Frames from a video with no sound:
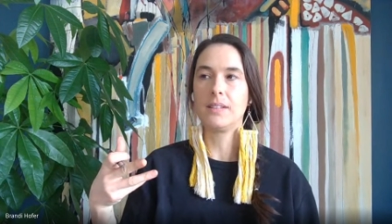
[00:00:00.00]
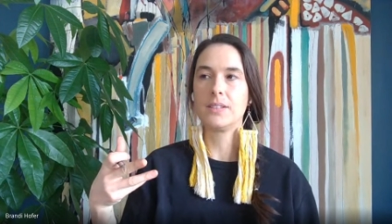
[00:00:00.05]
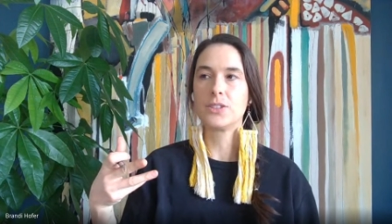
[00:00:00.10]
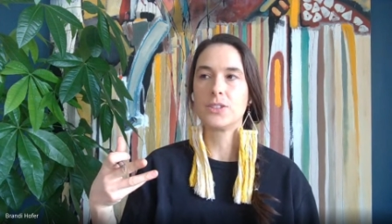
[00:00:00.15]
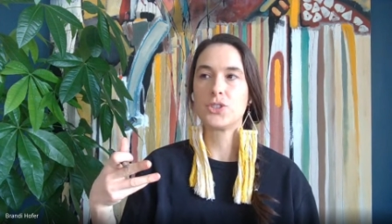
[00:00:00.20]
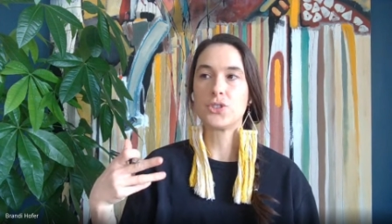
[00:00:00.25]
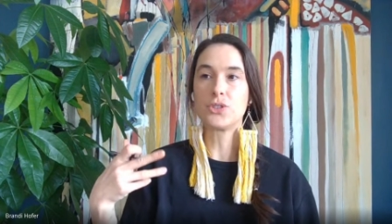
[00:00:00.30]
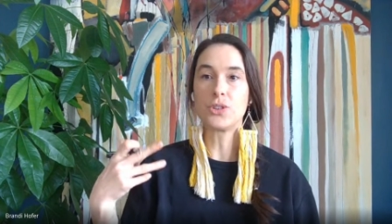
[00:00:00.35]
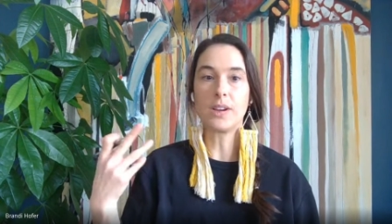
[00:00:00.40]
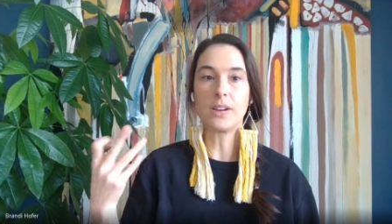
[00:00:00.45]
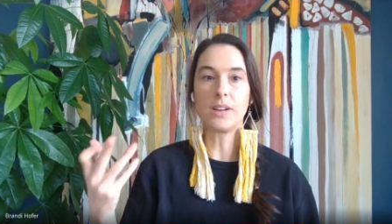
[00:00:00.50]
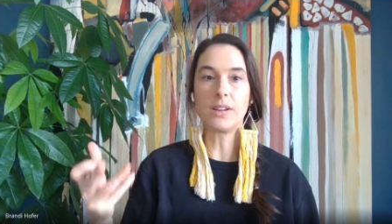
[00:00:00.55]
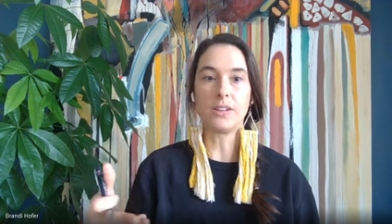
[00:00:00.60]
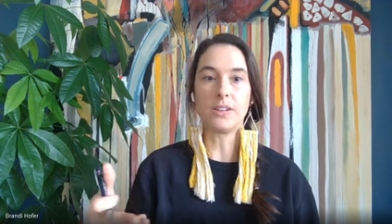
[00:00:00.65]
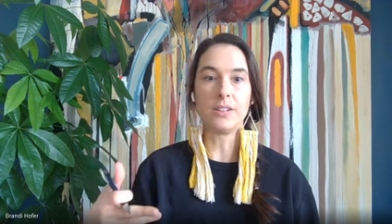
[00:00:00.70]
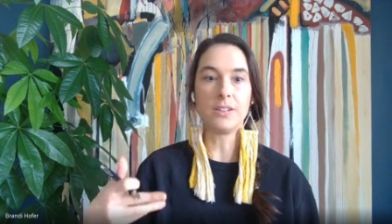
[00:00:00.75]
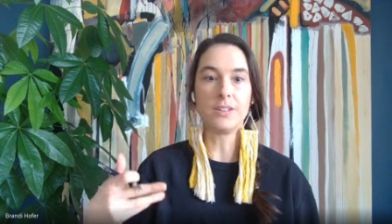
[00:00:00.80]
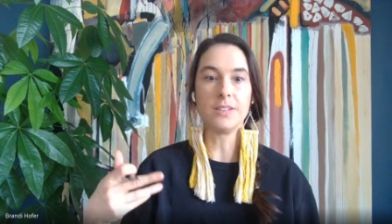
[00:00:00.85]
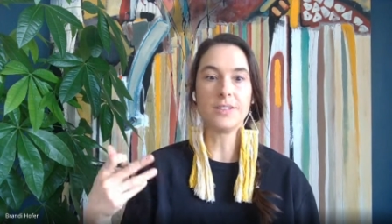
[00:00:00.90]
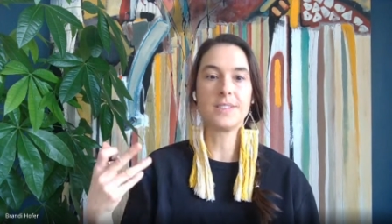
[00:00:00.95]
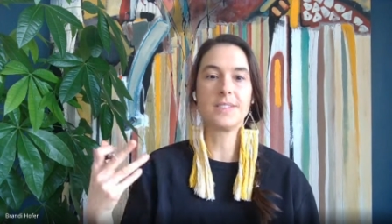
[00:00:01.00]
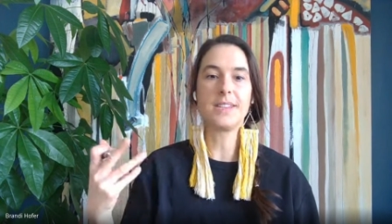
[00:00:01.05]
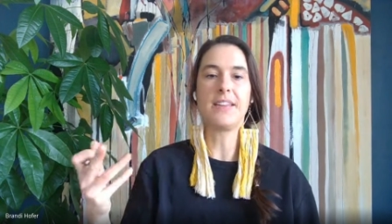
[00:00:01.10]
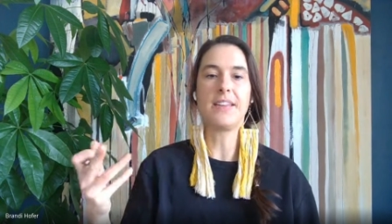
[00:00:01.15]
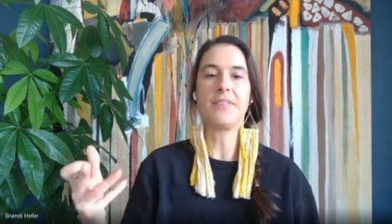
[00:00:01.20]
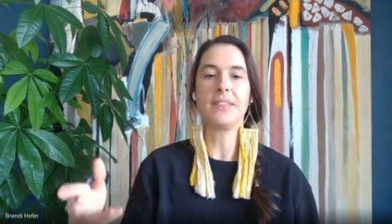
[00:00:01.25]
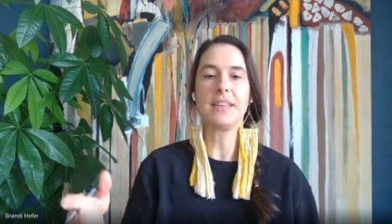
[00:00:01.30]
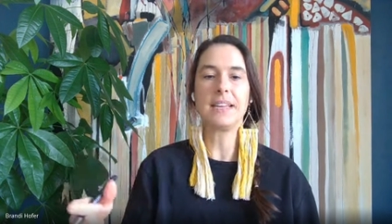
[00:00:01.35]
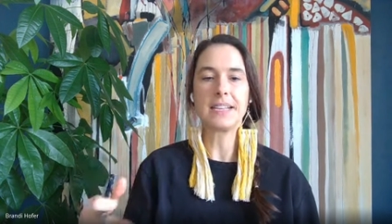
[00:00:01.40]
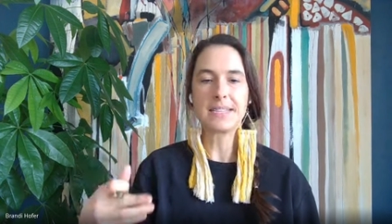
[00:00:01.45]
struggles
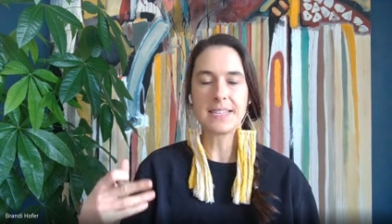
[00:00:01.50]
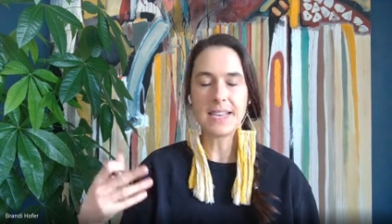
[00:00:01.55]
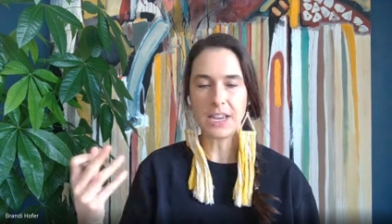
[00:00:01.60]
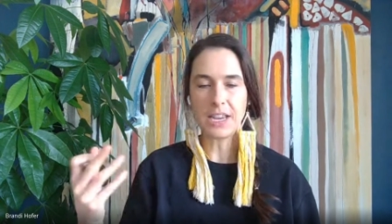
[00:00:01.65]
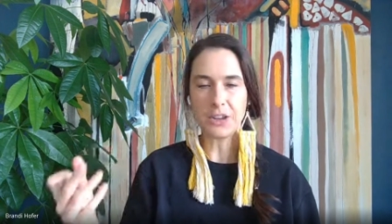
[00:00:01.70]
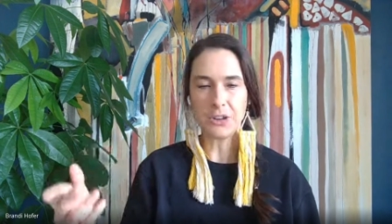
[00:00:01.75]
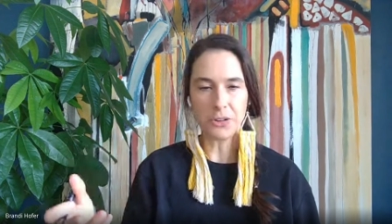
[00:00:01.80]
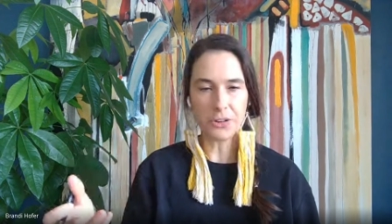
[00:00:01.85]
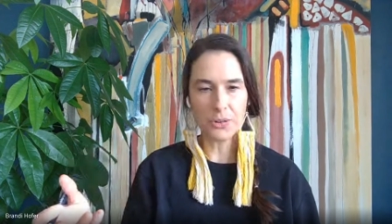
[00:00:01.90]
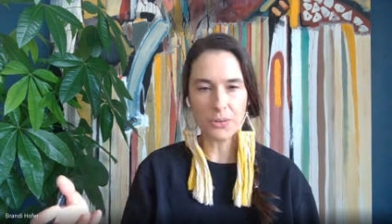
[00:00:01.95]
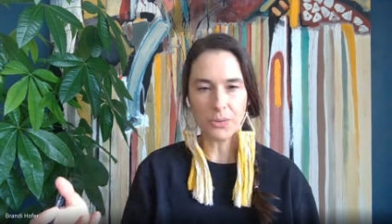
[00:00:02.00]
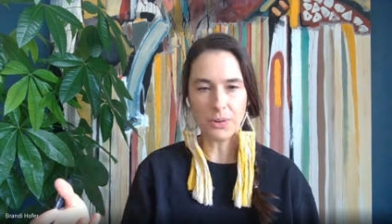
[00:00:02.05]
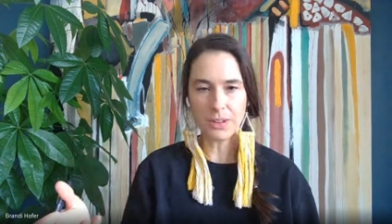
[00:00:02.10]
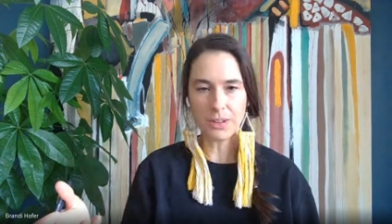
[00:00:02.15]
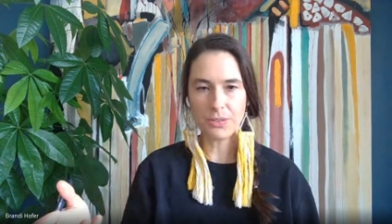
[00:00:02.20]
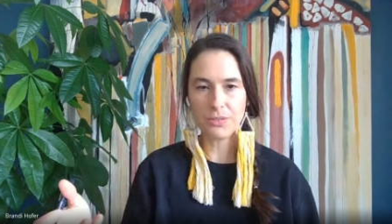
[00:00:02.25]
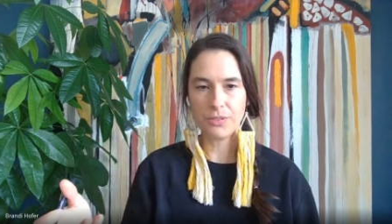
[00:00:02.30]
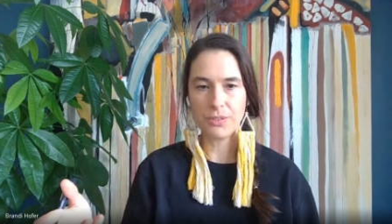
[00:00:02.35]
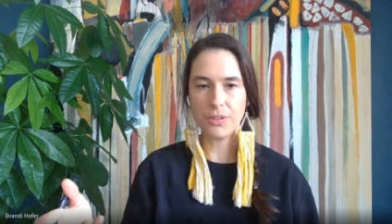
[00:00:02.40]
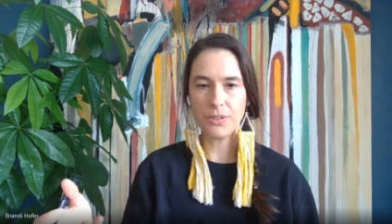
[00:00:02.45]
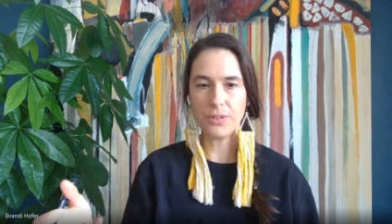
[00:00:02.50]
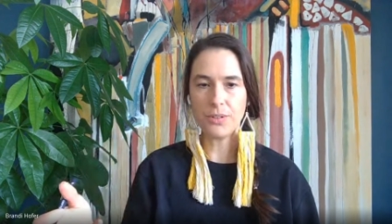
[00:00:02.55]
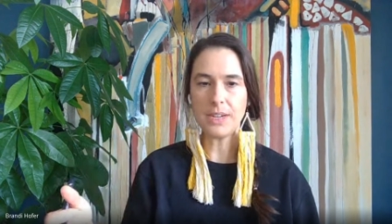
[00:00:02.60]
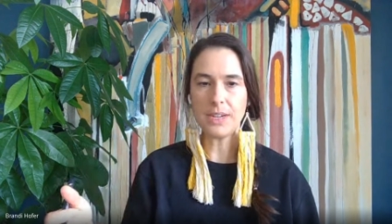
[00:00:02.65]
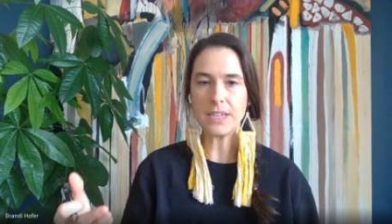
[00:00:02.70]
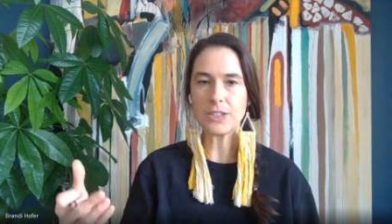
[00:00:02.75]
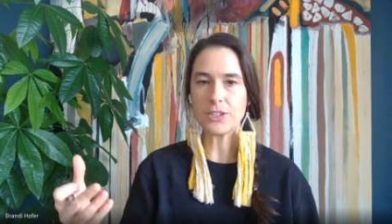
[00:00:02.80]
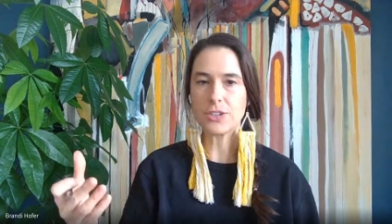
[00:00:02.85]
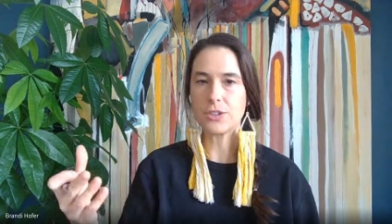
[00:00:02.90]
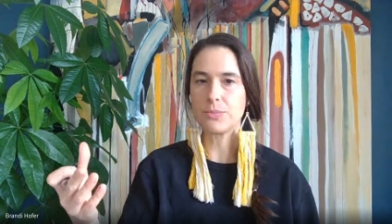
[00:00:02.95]
and things that you're going through
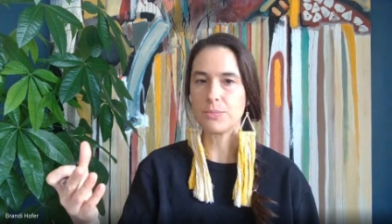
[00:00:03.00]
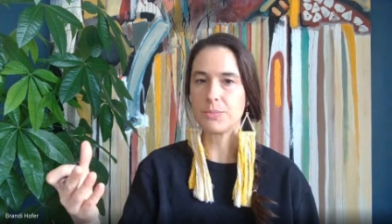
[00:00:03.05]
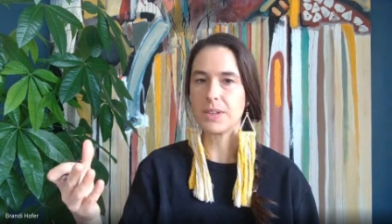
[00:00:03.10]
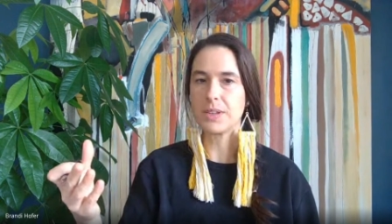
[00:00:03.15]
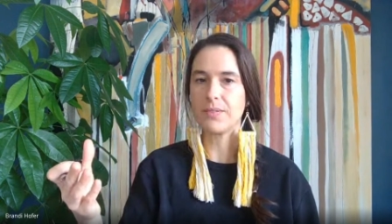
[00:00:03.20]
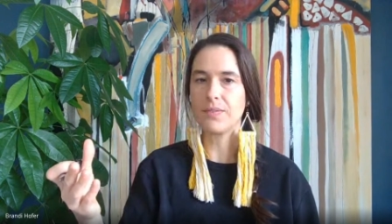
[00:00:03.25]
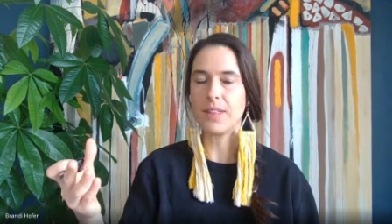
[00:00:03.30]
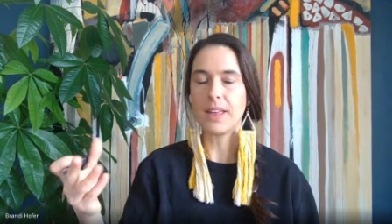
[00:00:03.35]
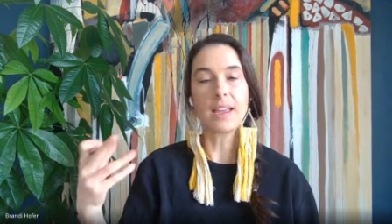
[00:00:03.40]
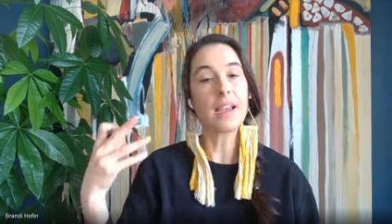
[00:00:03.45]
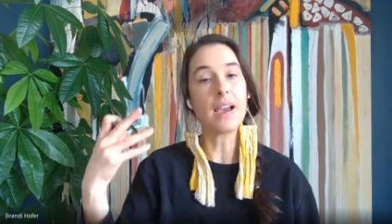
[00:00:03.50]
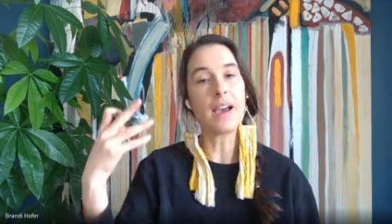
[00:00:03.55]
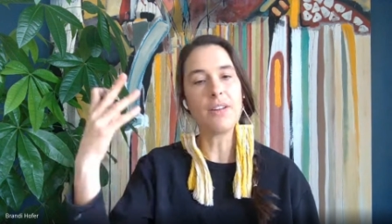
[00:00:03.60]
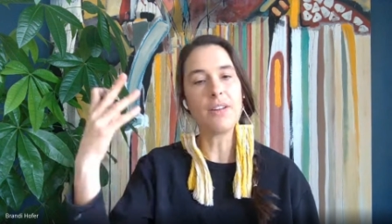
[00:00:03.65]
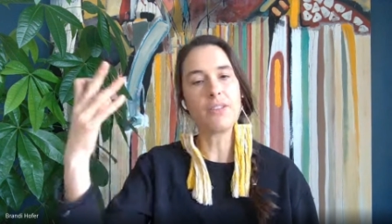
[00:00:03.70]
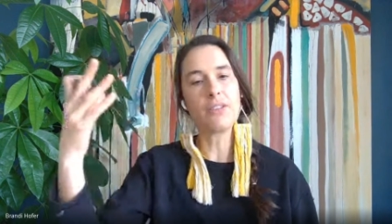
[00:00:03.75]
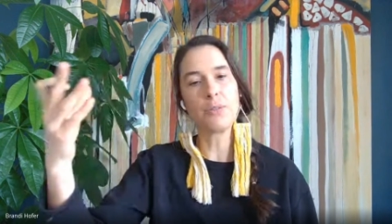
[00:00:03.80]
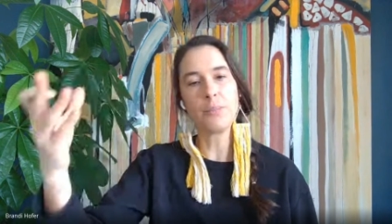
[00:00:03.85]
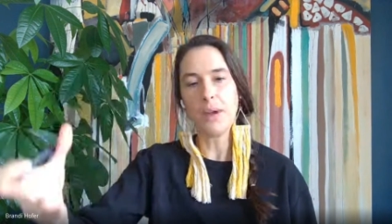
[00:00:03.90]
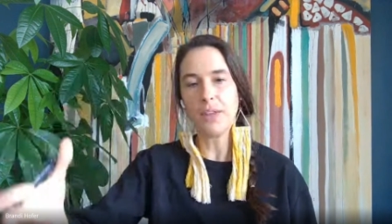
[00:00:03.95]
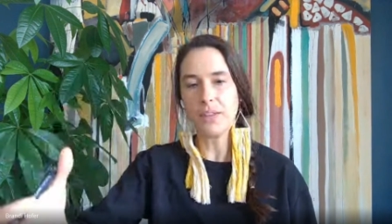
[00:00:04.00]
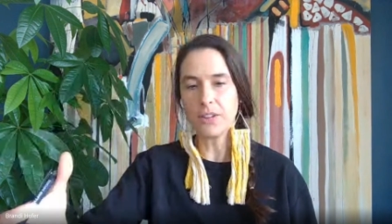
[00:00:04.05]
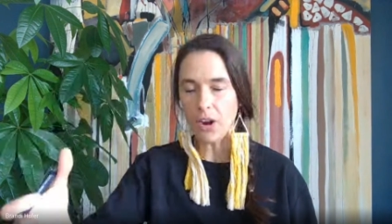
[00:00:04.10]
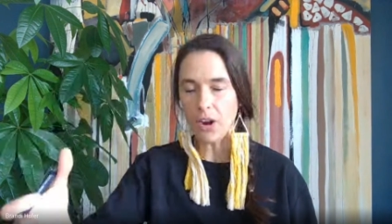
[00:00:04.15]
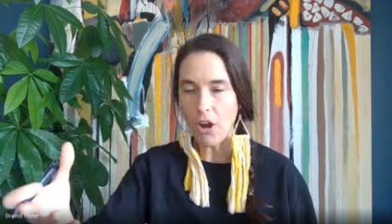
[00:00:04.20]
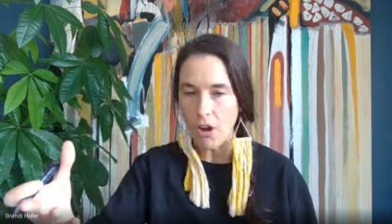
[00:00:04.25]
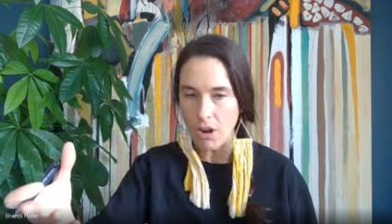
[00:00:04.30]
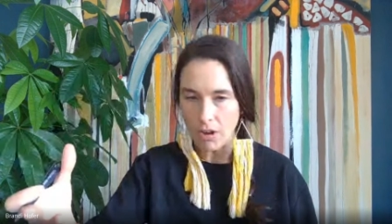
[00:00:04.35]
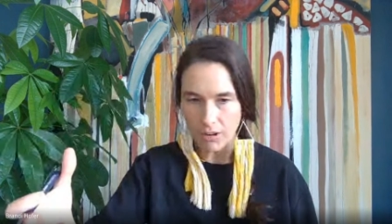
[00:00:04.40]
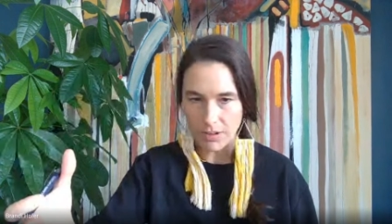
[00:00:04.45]
in terms of like other mother
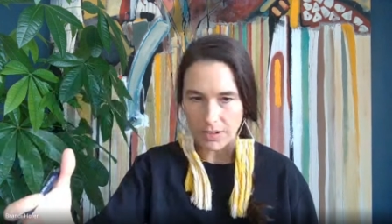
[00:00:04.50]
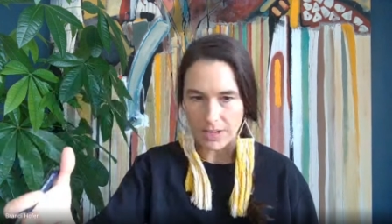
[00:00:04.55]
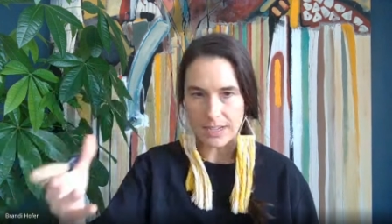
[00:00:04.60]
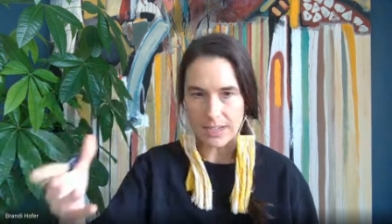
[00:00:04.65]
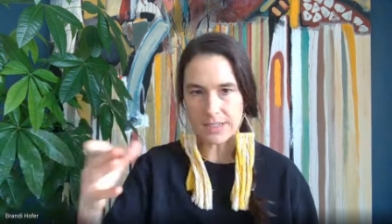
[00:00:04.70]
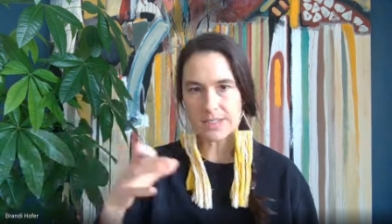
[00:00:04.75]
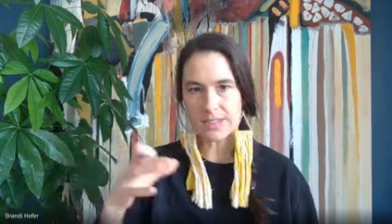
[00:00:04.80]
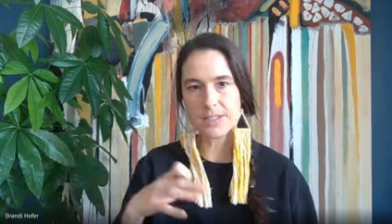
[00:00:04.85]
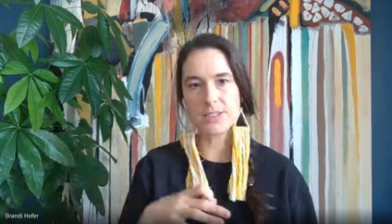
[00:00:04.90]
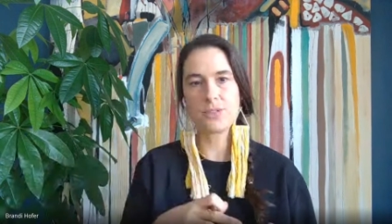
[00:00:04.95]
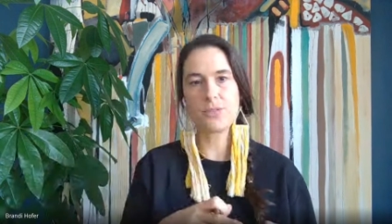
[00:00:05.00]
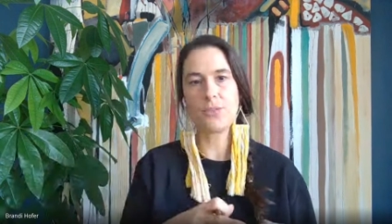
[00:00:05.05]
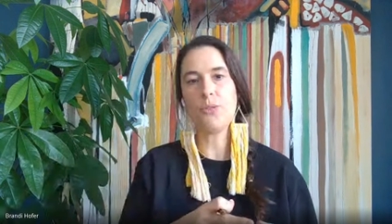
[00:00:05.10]
artists,